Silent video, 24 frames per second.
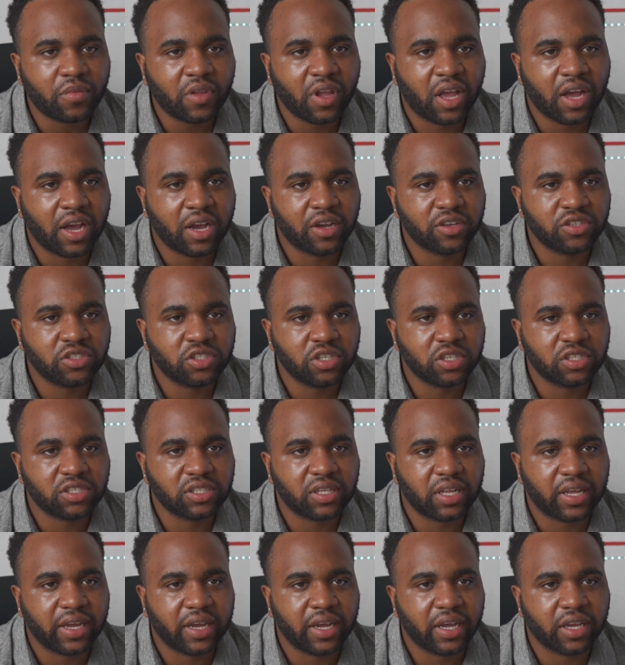I was just
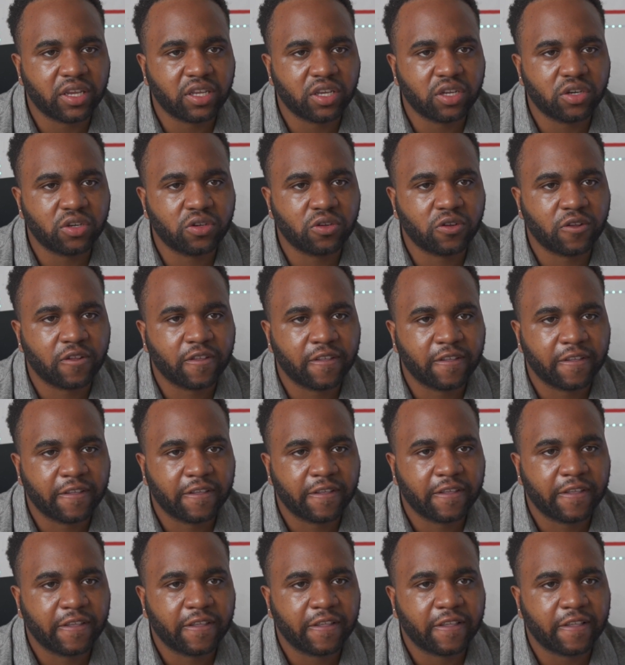like, you know,
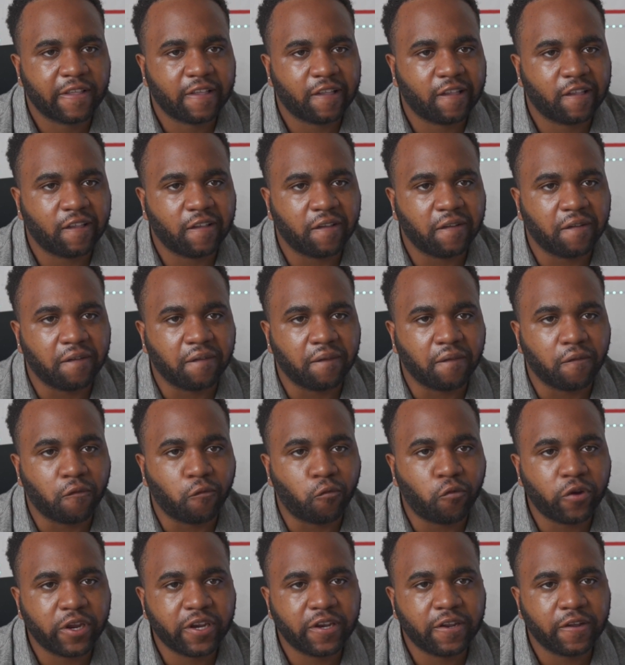
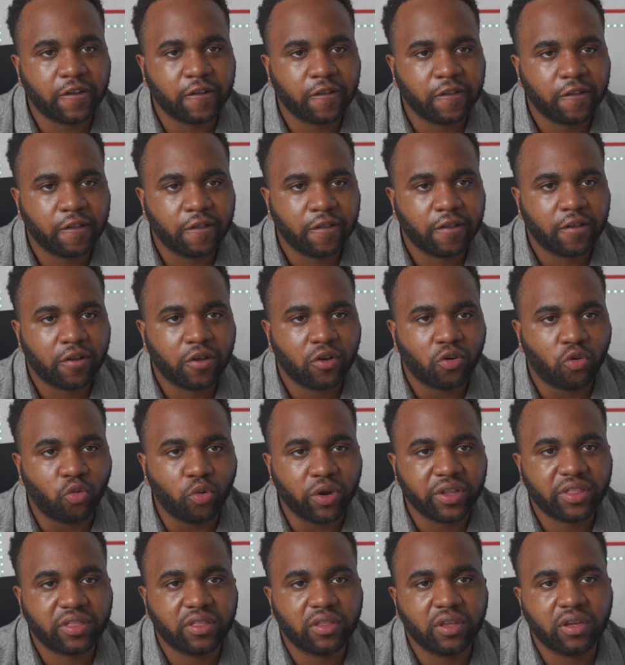with
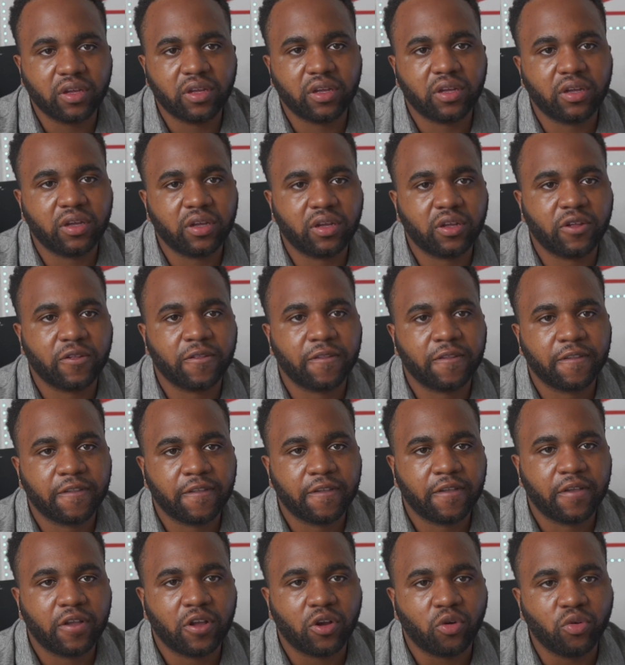the
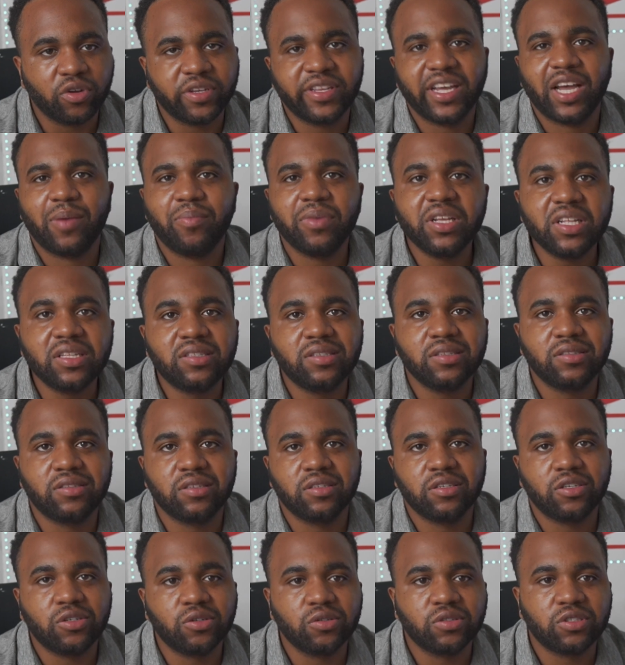ability to
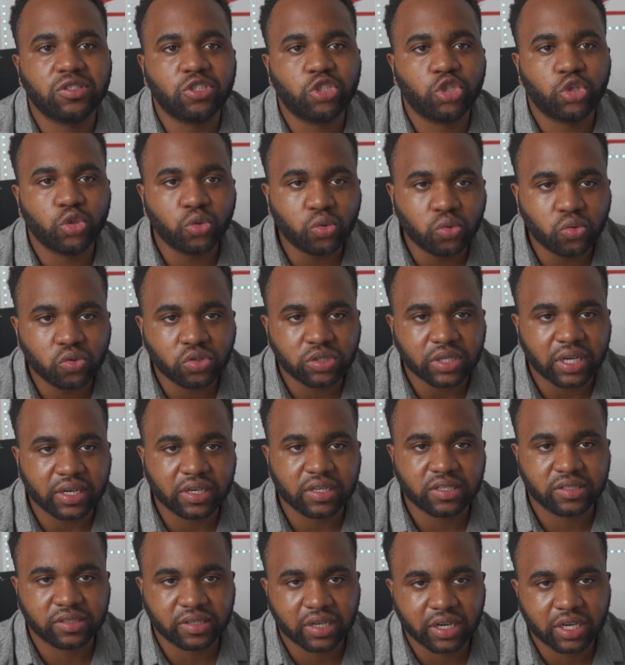now choose and
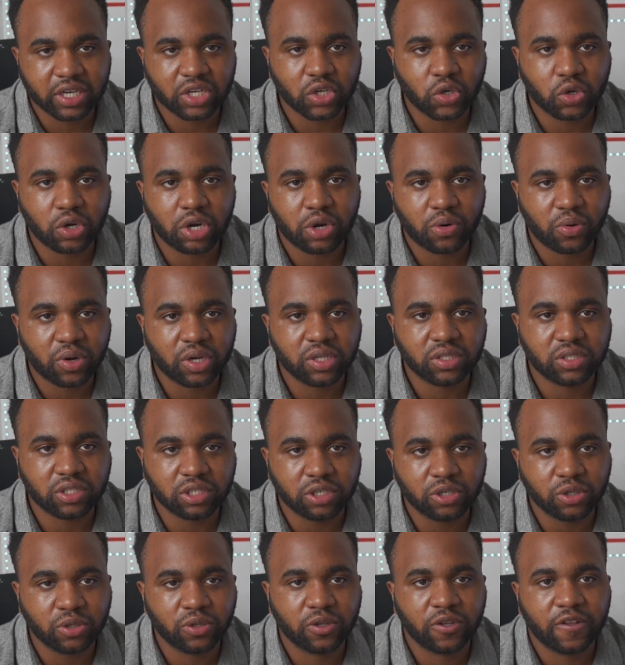decide how I want to
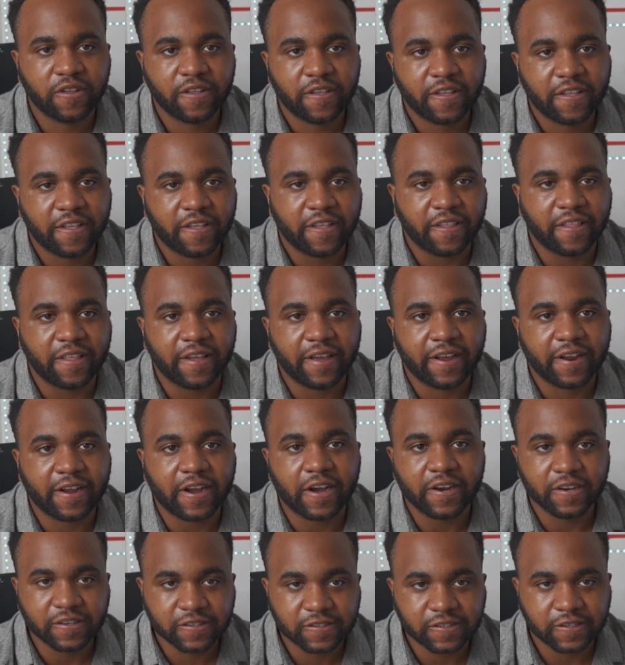do, like
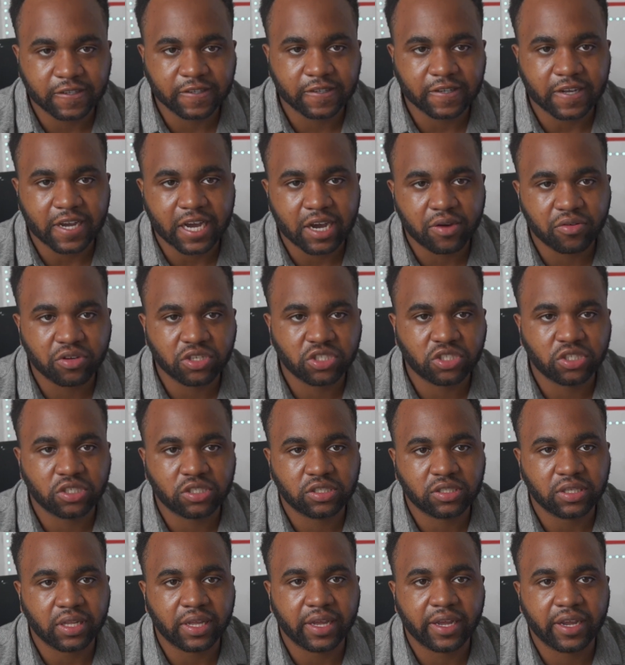honestly, I was
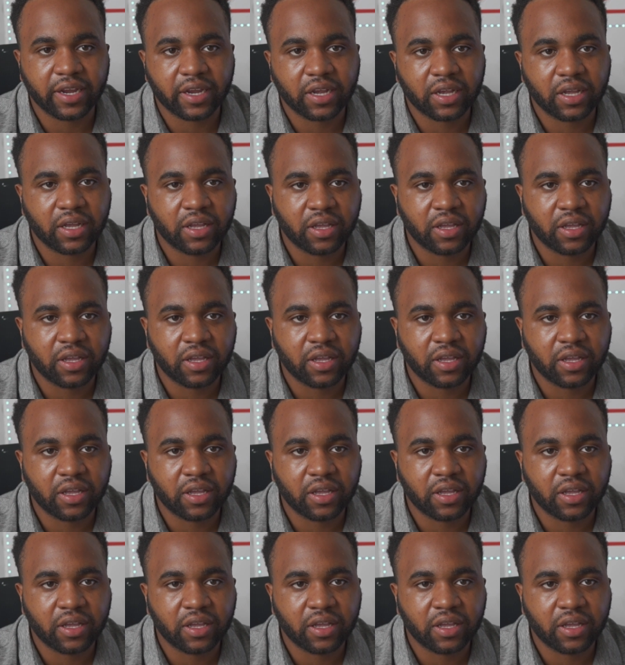just like,